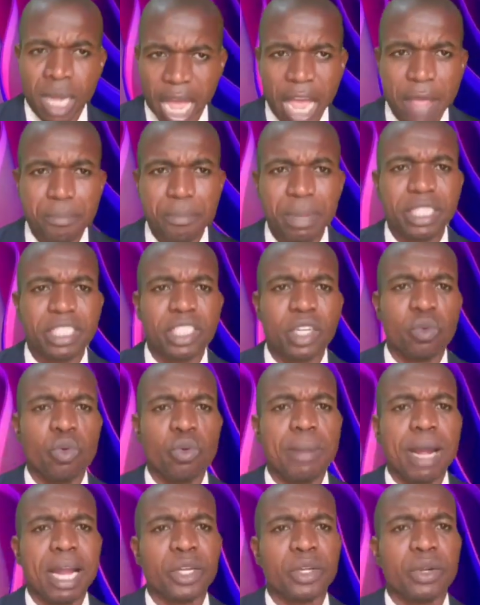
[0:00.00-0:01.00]
I met a
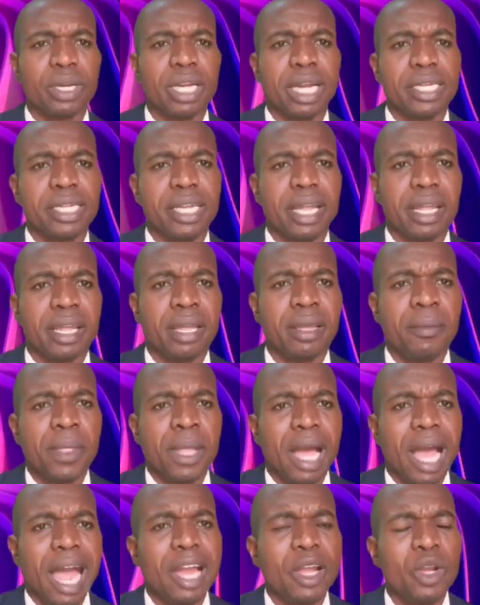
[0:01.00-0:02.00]
woman the other day.
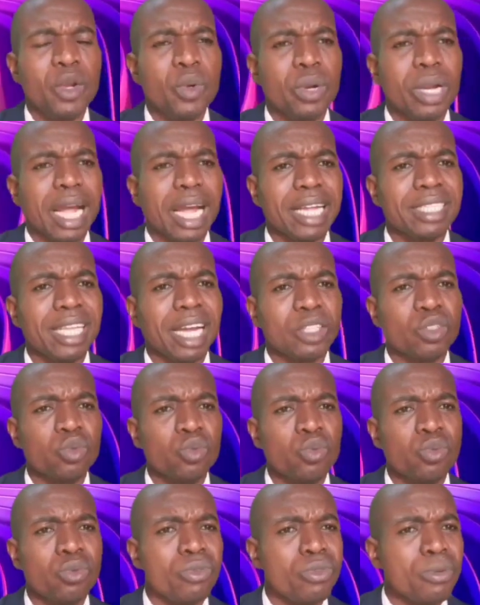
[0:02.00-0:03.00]
I look at that
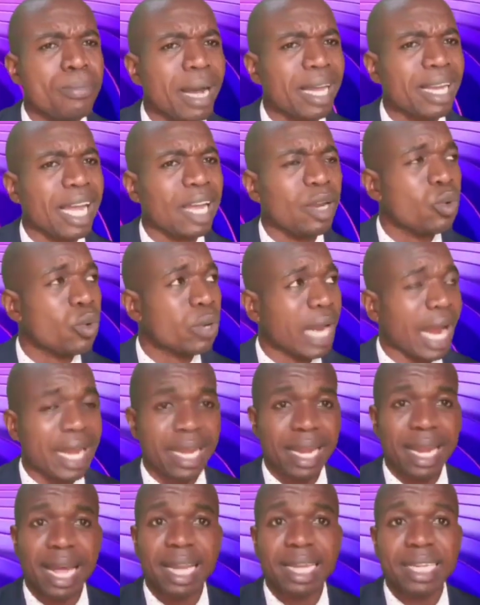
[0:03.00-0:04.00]
woman, I look at
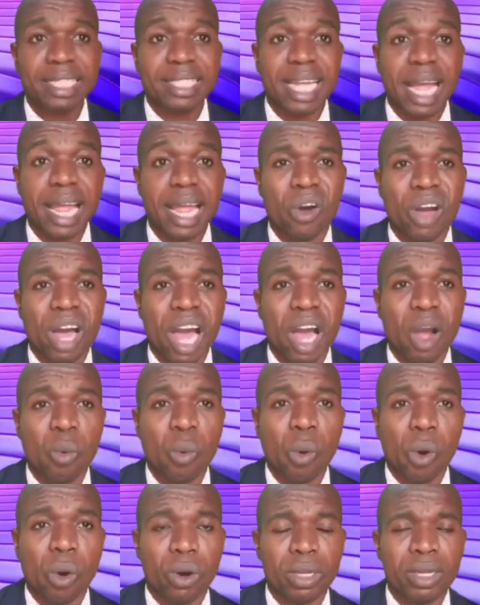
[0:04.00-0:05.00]
the calendar on her
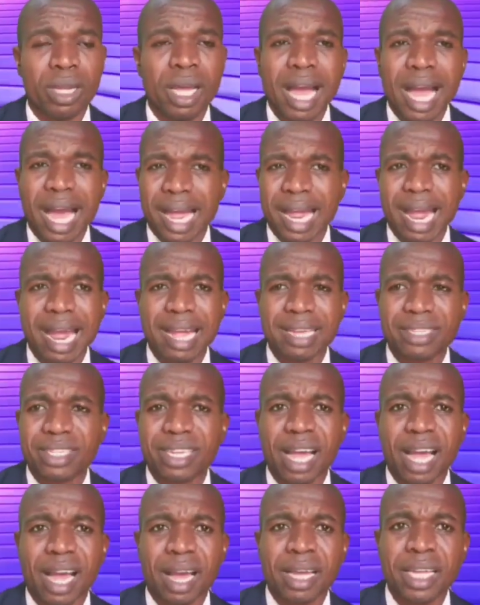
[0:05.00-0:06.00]
wall. I ask
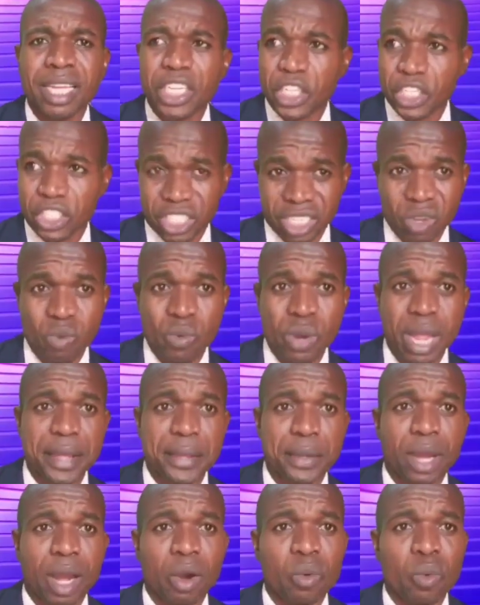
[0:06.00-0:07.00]
her, is it where
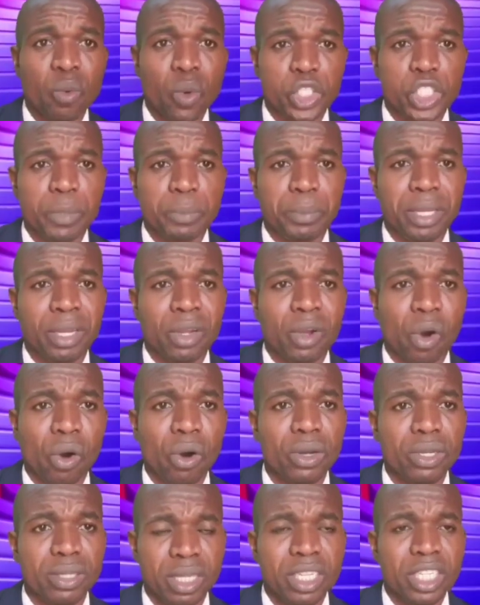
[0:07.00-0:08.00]
you are worshiping
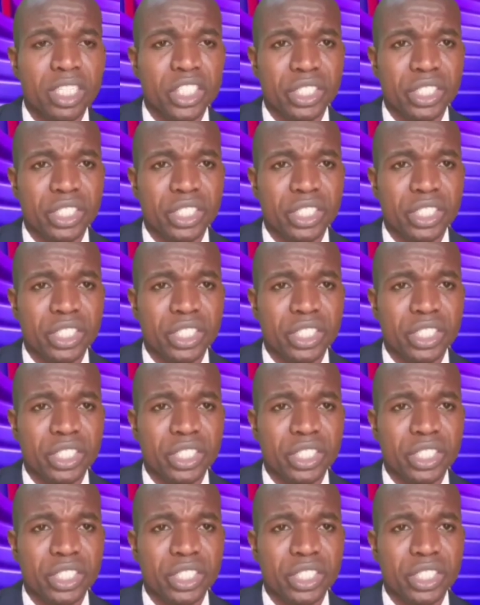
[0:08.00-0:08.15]
God?